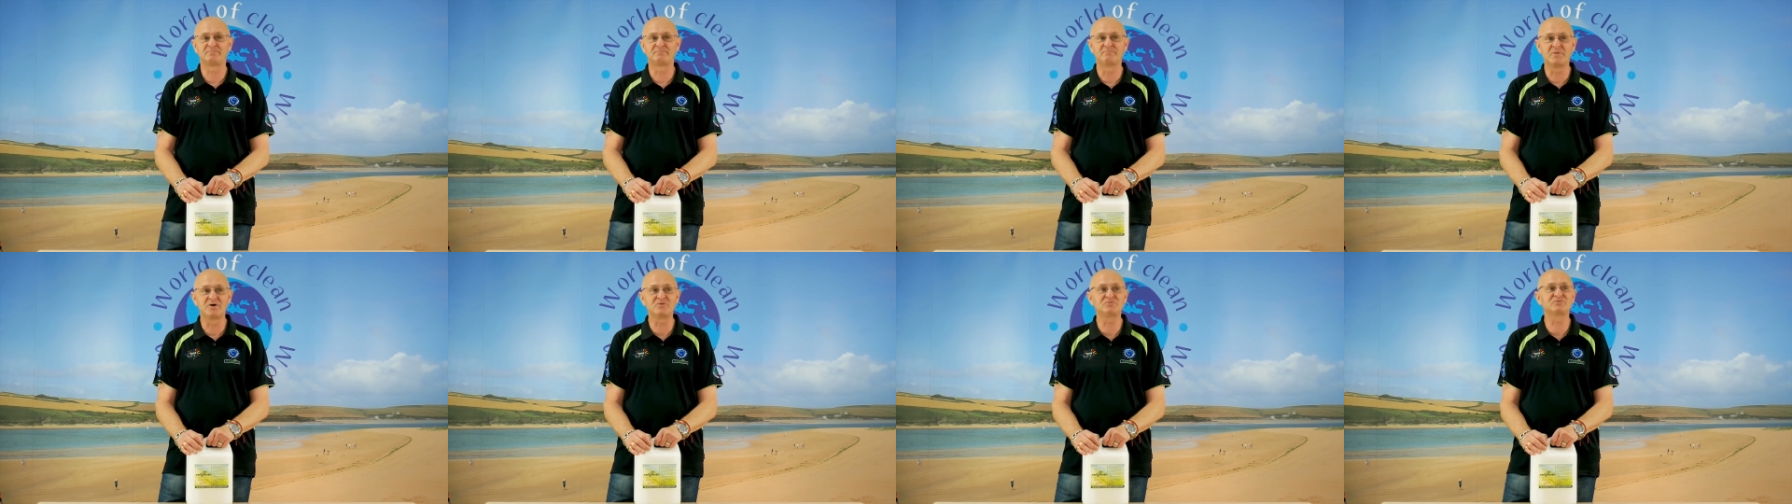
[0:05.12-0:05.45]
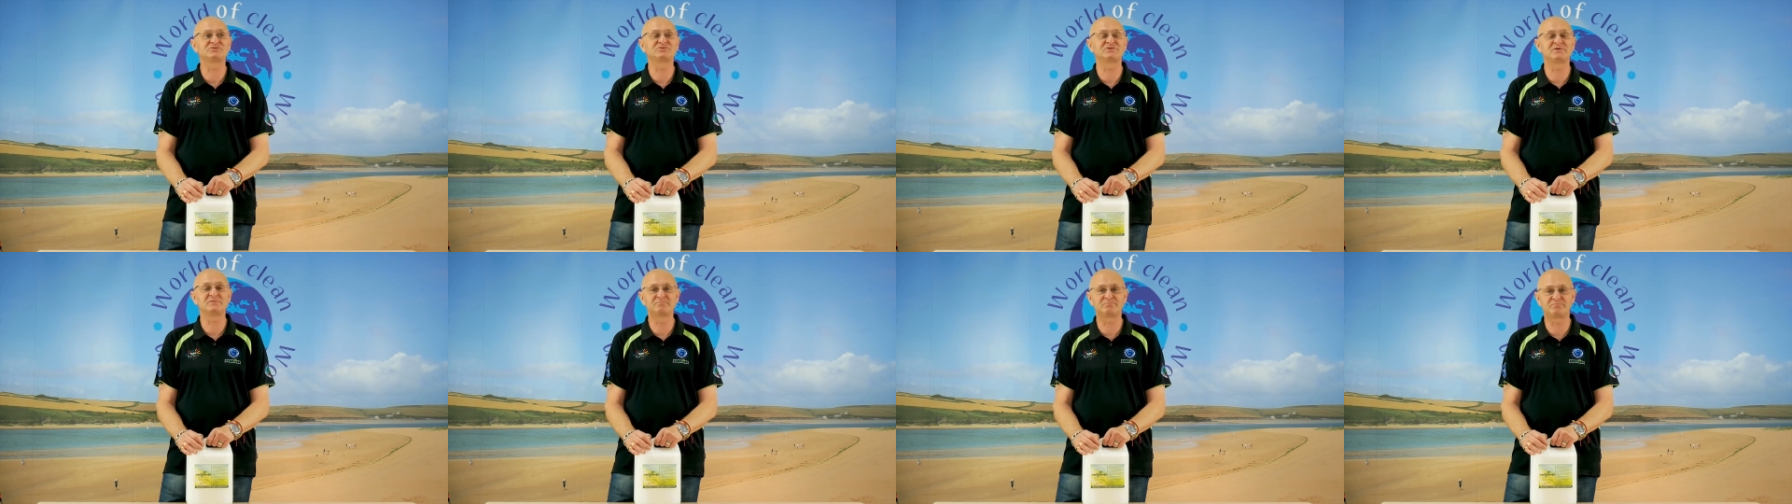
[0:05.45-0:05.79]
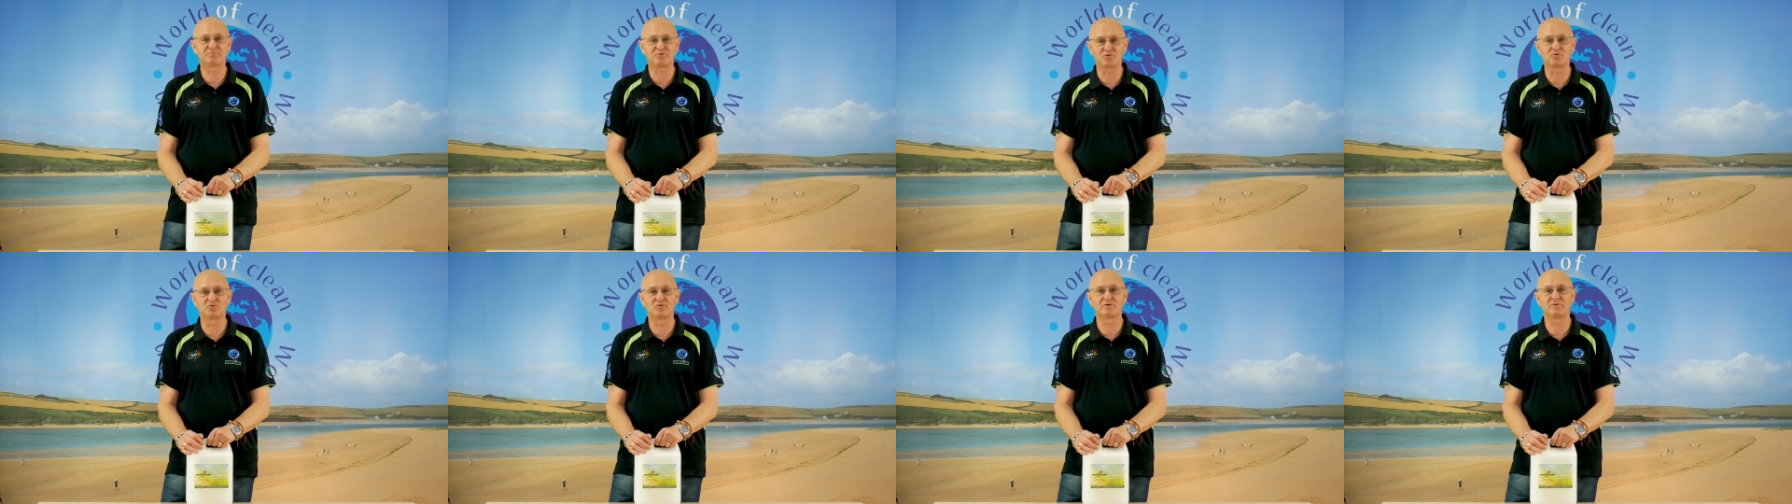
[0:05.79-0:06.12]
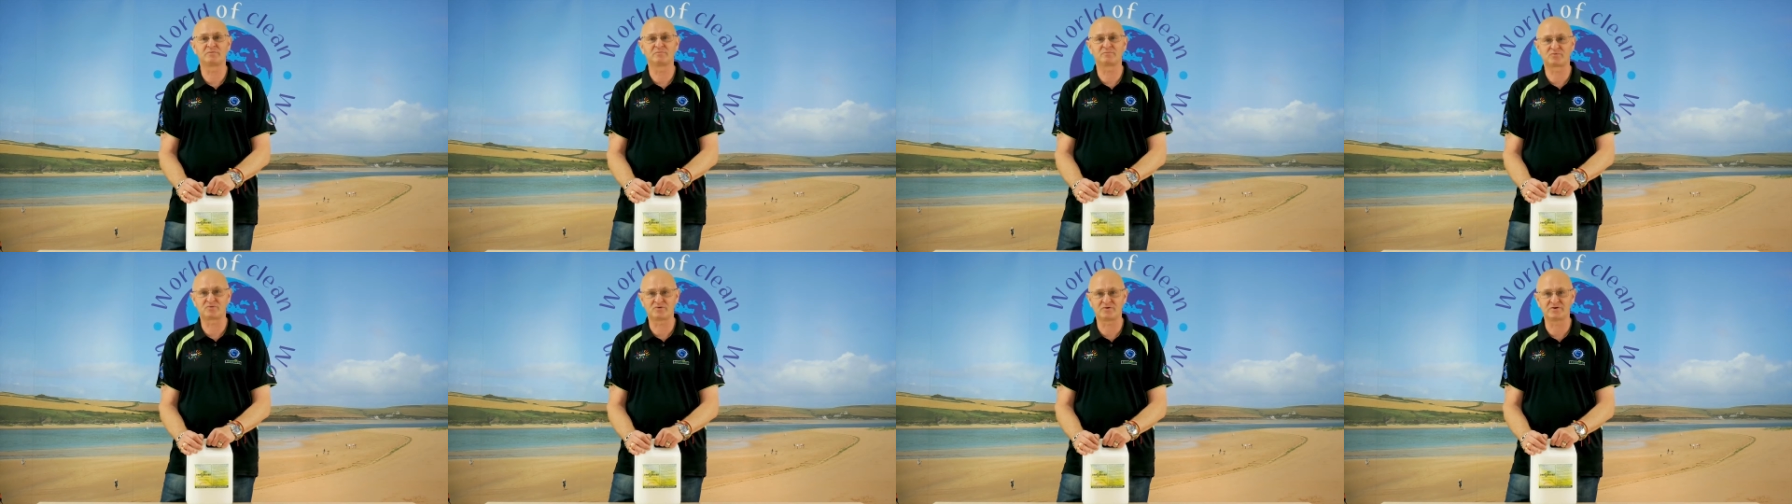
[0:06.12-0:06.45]
most
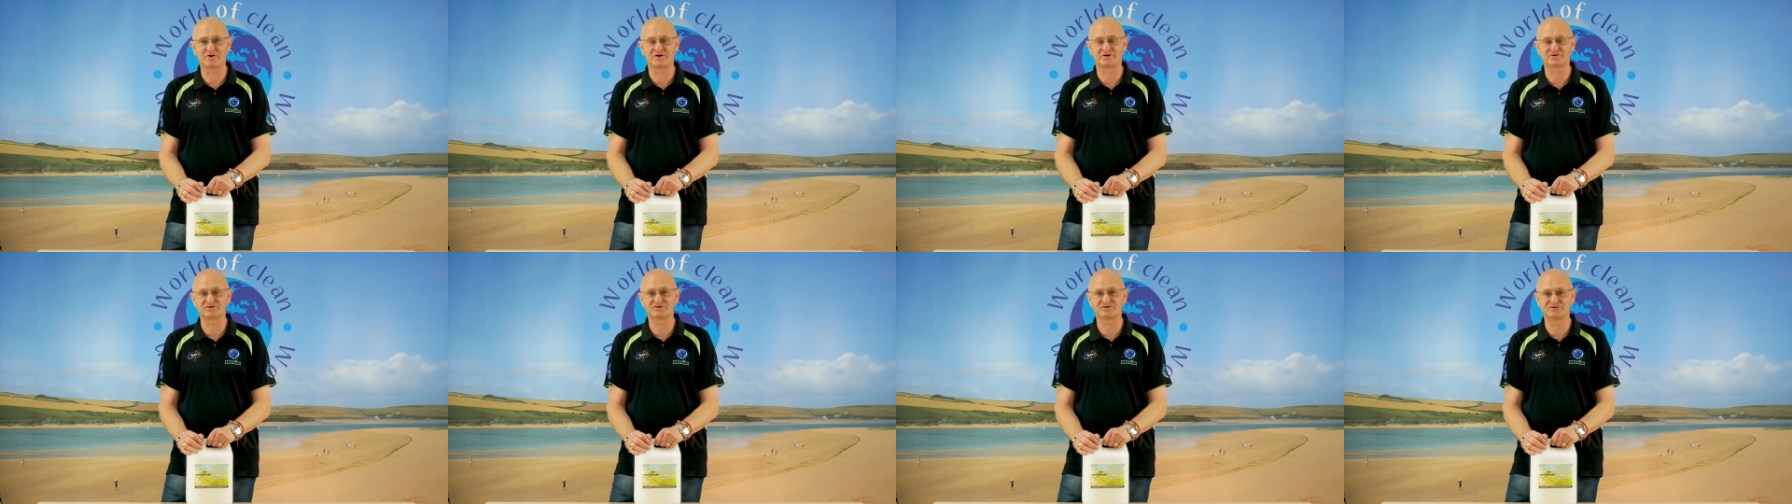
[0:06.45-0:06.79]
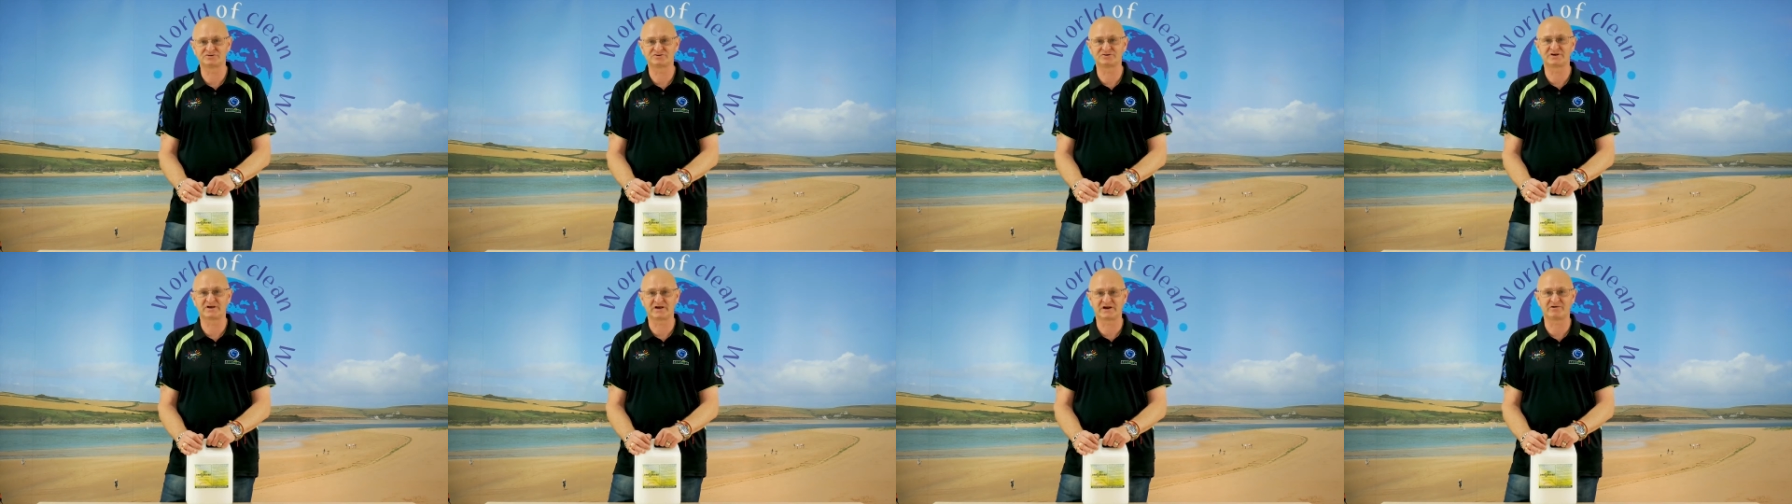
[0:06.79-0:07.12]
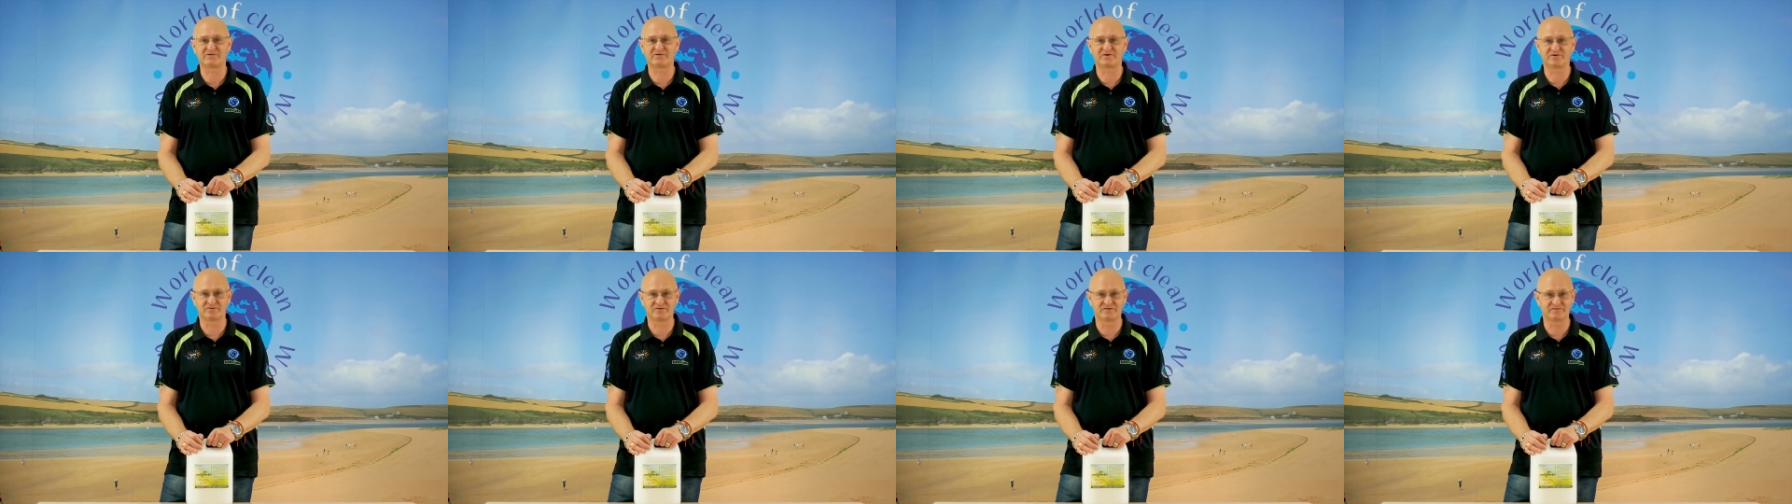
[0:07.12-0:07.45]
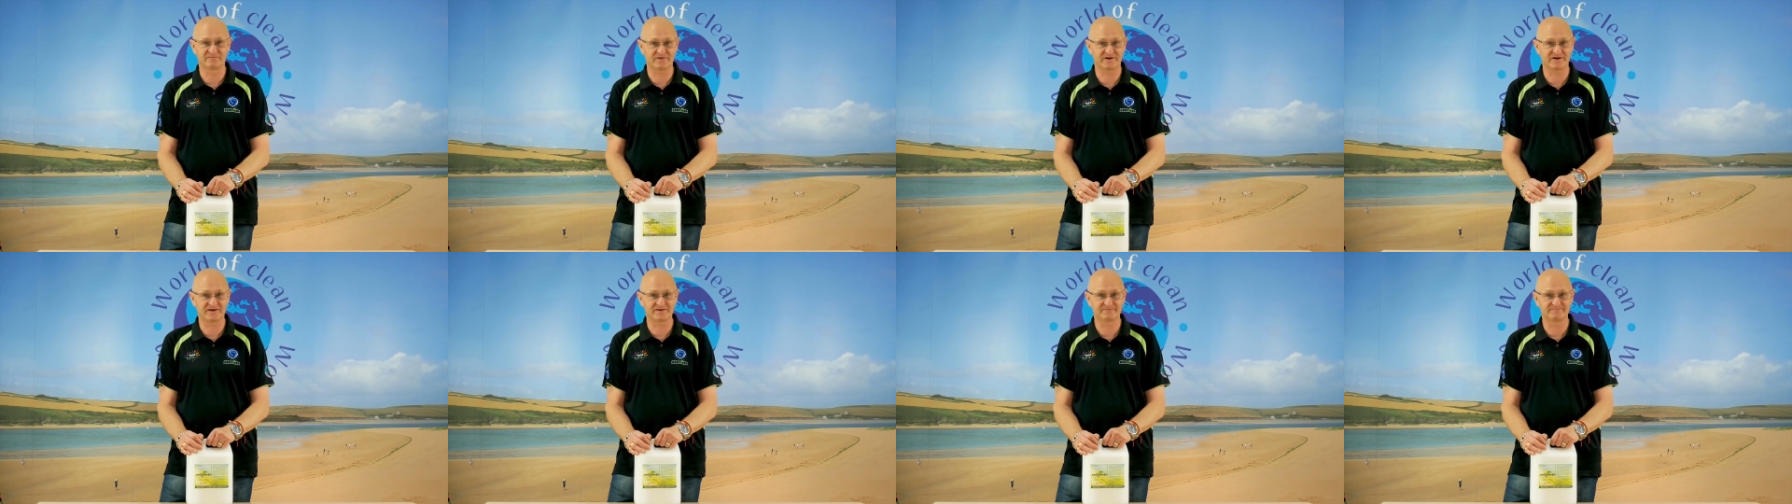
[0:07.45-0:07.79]
important products you should carry on the
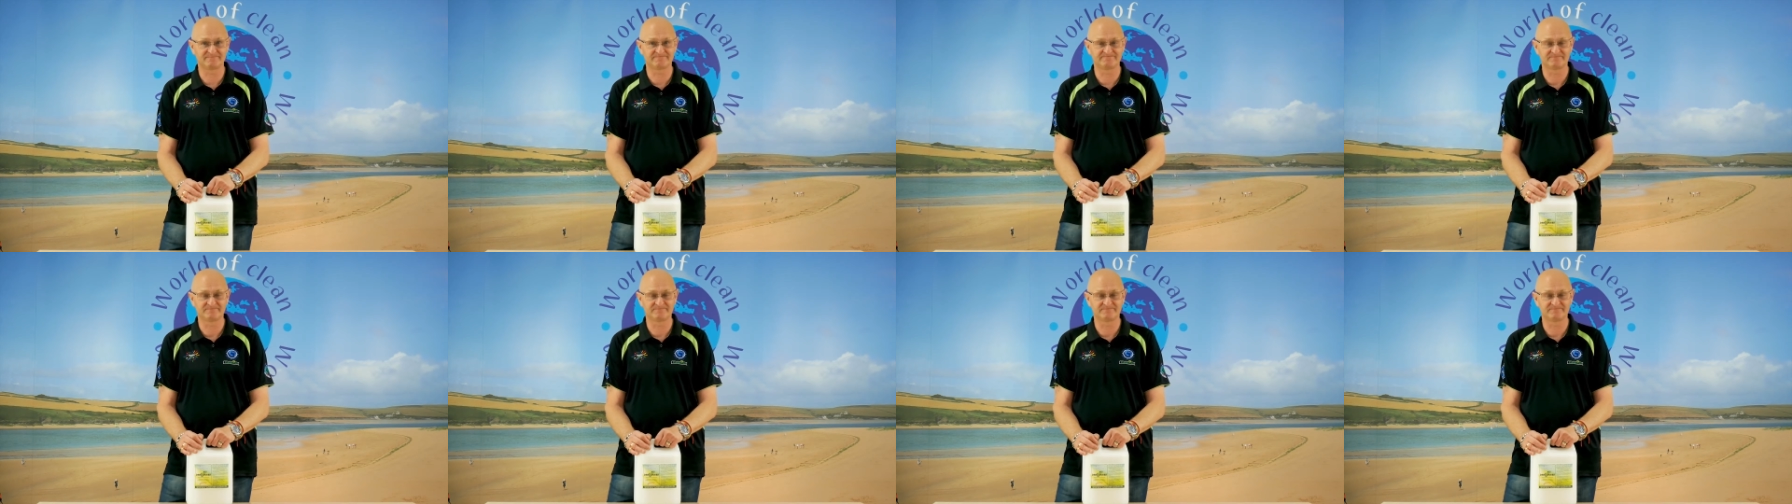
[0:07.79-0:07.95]
van.